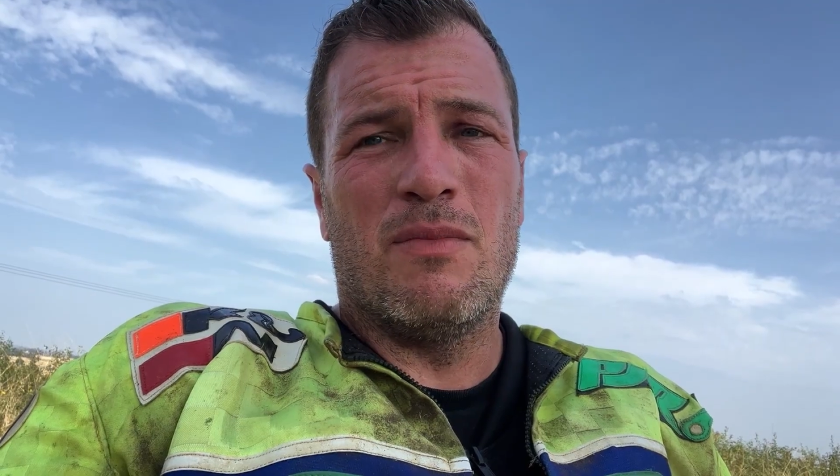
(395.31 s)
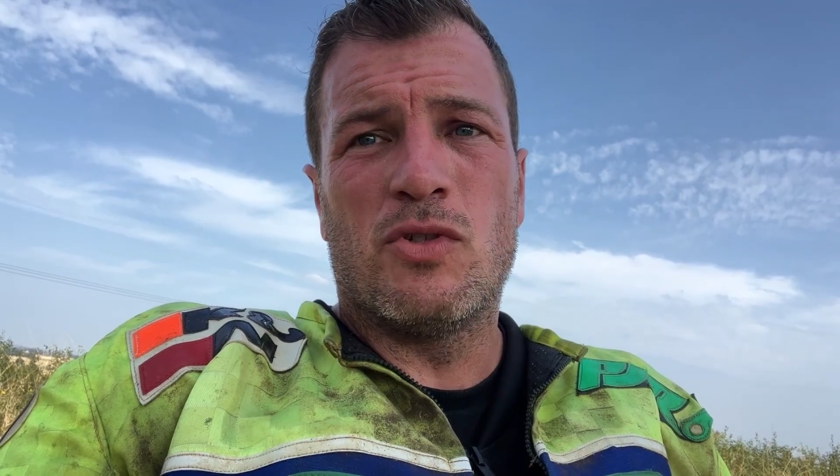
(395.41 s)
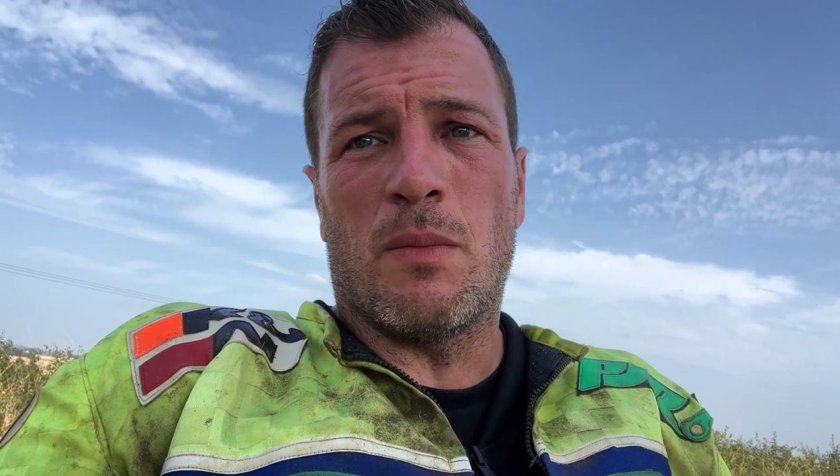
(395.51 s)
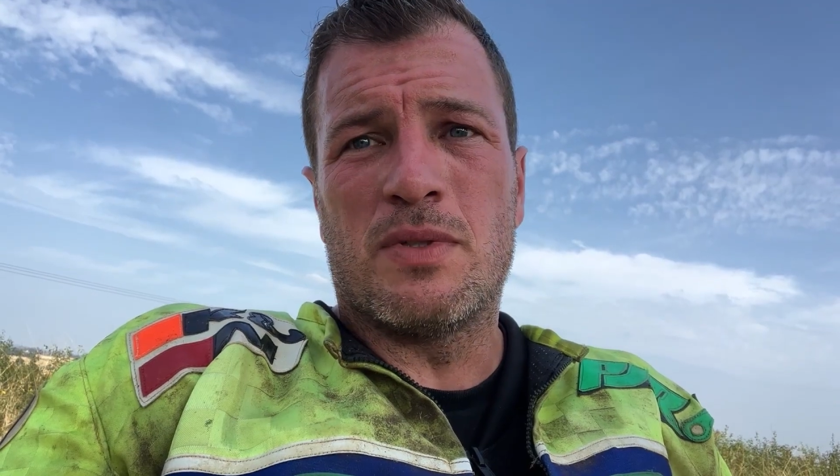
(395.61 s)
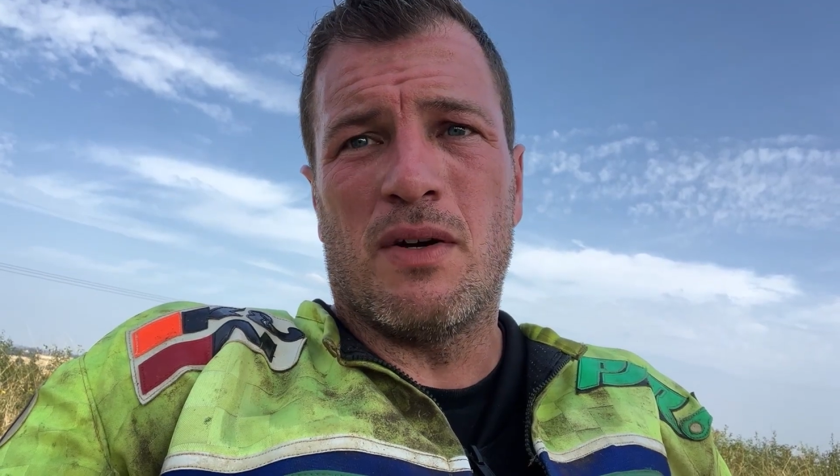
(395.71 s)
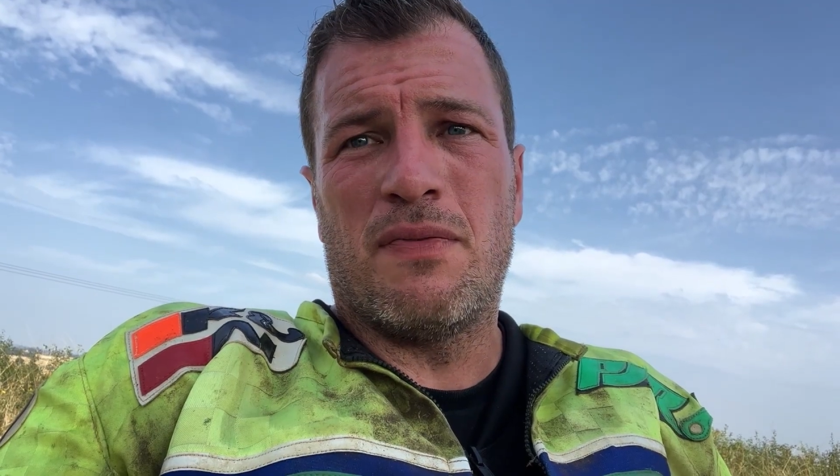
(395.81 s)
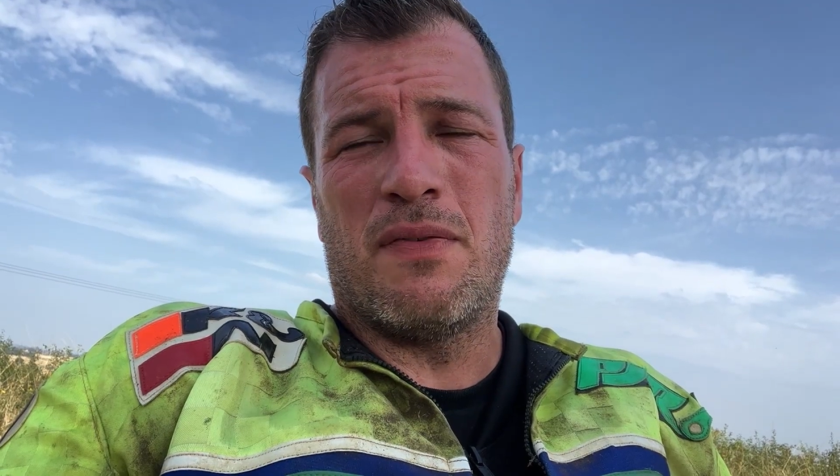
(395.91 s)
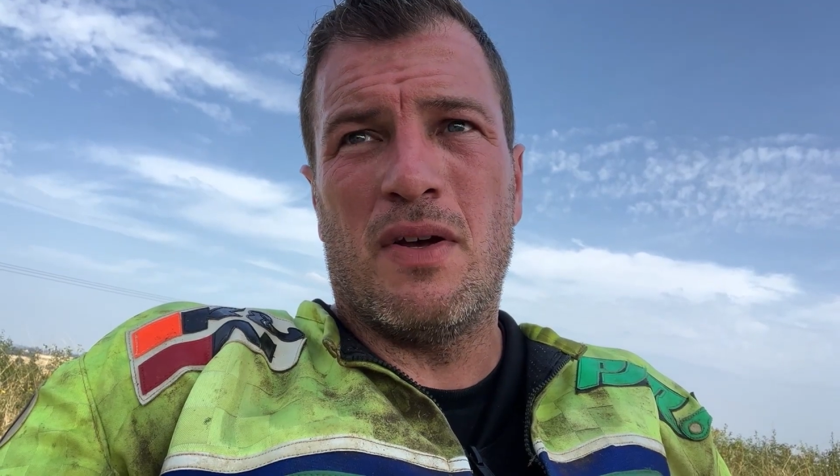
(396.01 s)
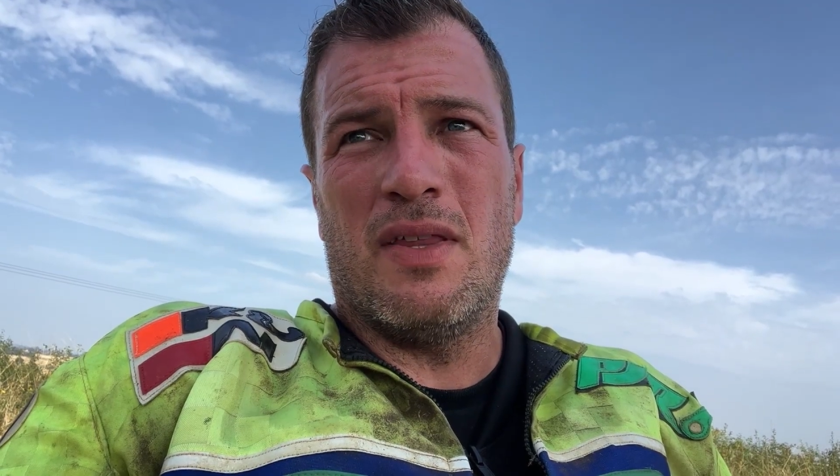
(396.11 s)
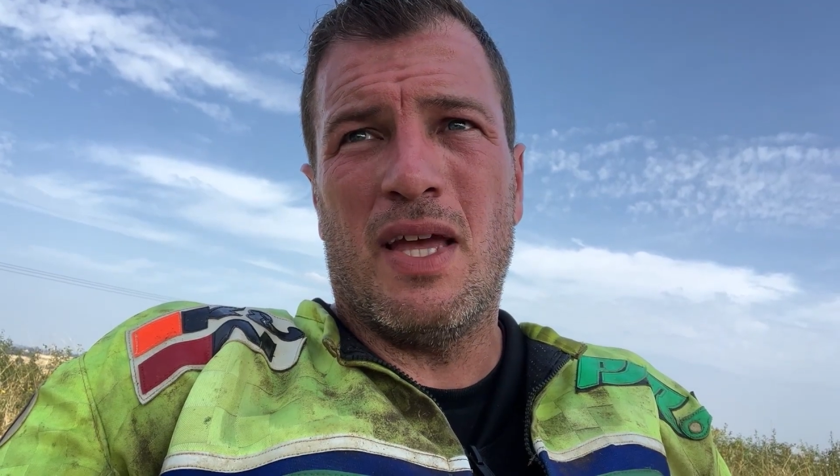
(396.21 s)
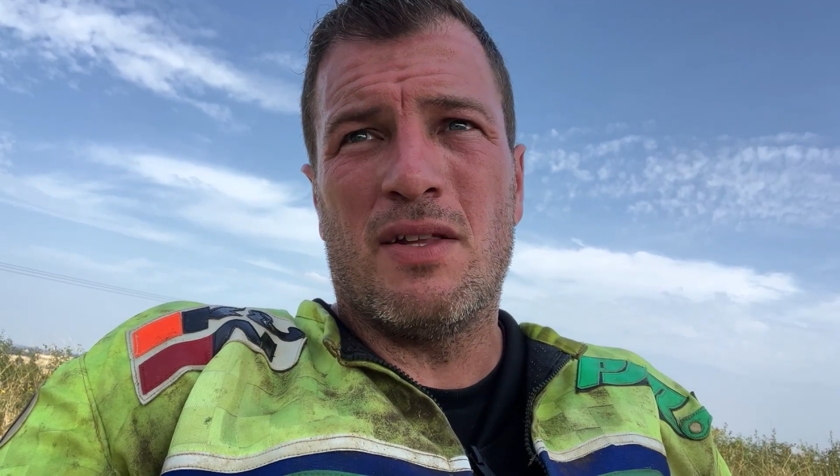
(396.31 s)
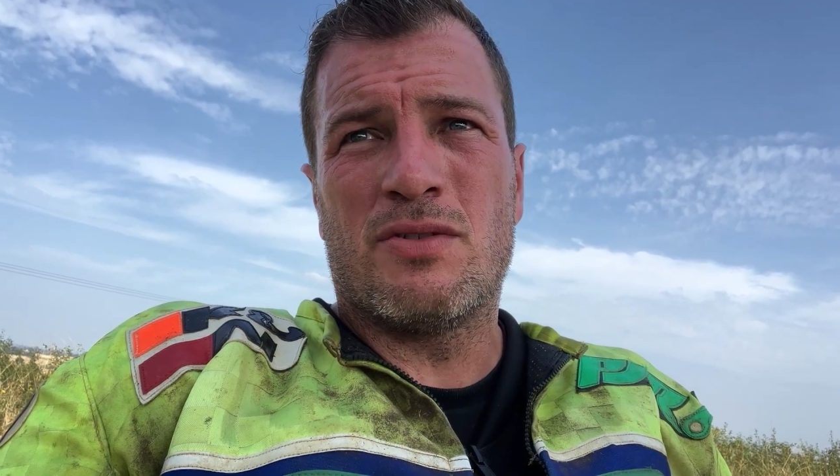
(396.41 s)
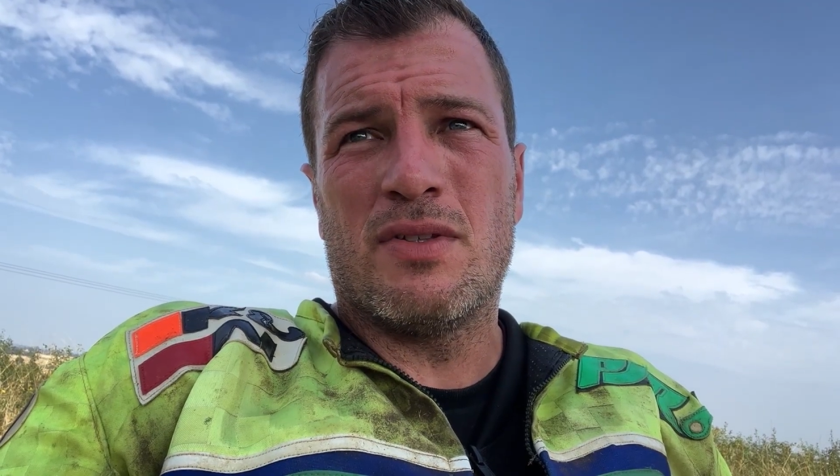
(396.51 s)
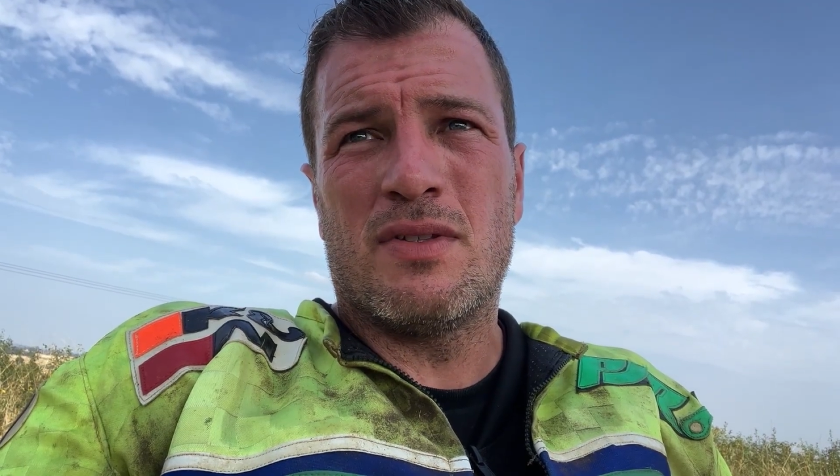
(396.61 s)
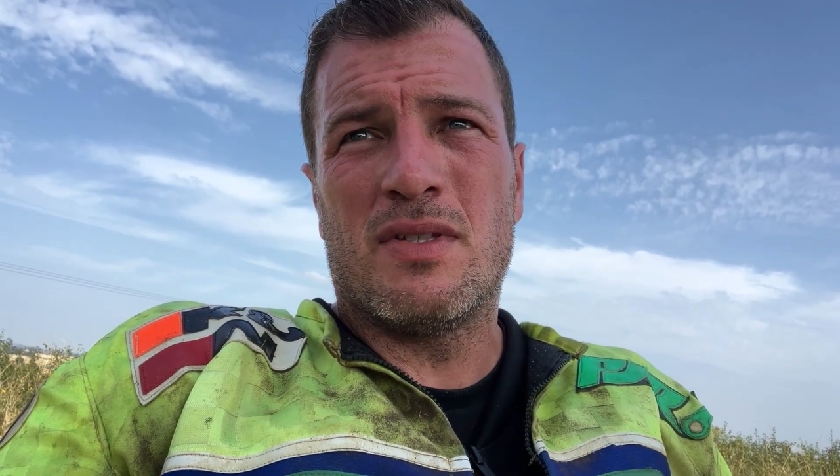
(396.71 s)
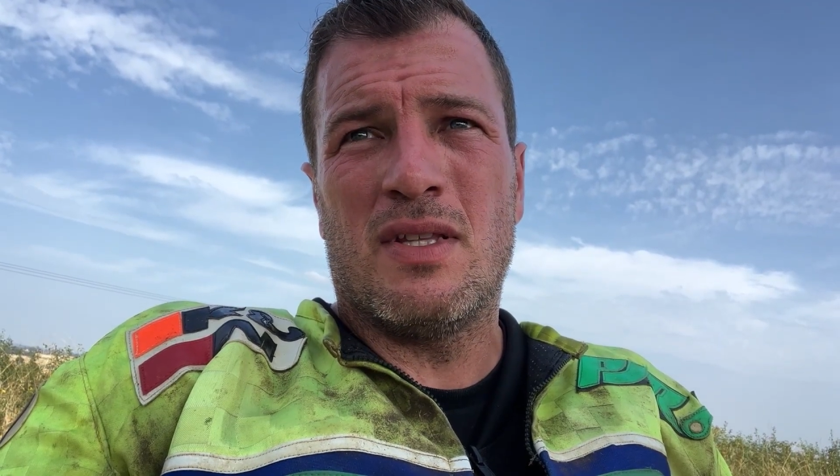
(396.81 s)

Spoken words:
dropped off at the entrance